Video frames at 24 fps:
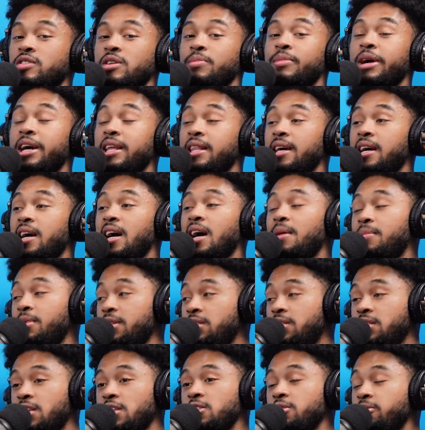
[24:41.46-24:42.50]
somebody in the
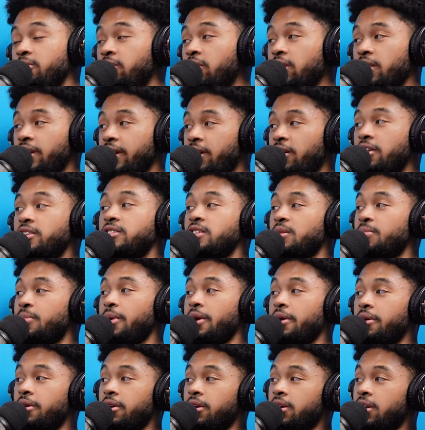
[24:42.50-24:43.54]
comments said you look like R J
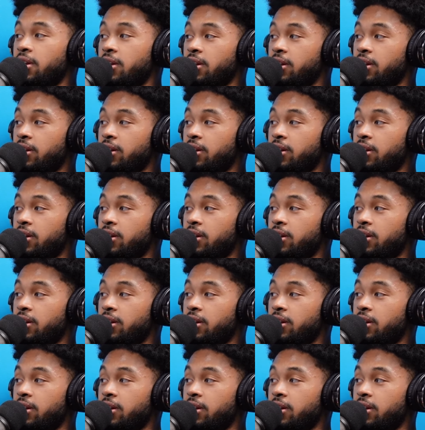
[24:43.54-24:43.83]
Barrett?